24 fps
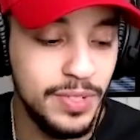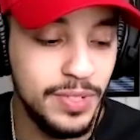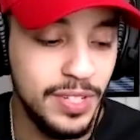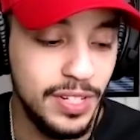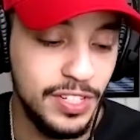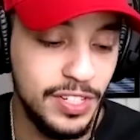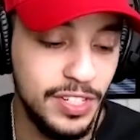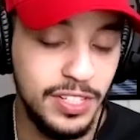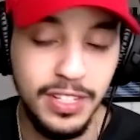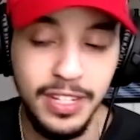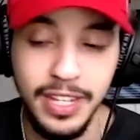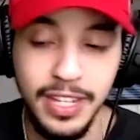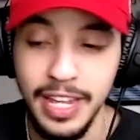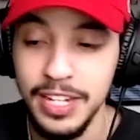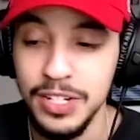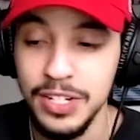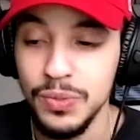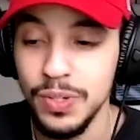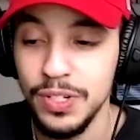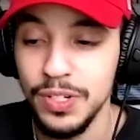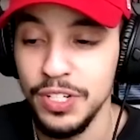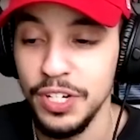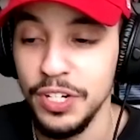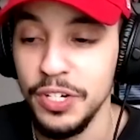the kids
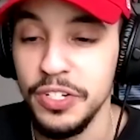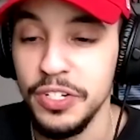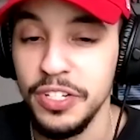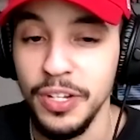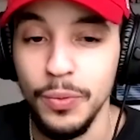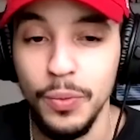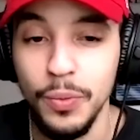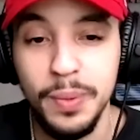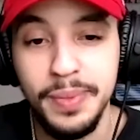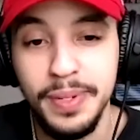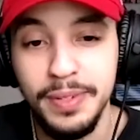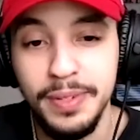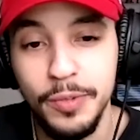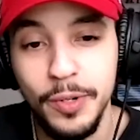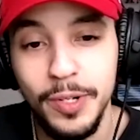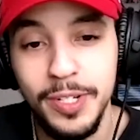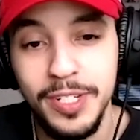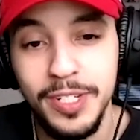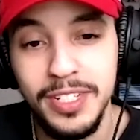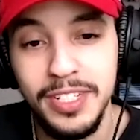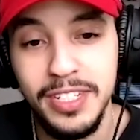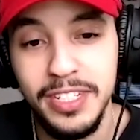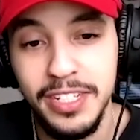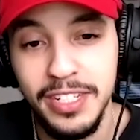ones are usually women
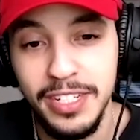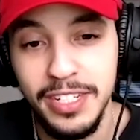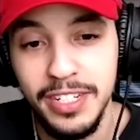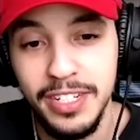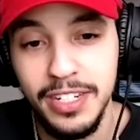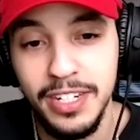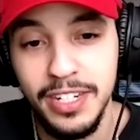voices.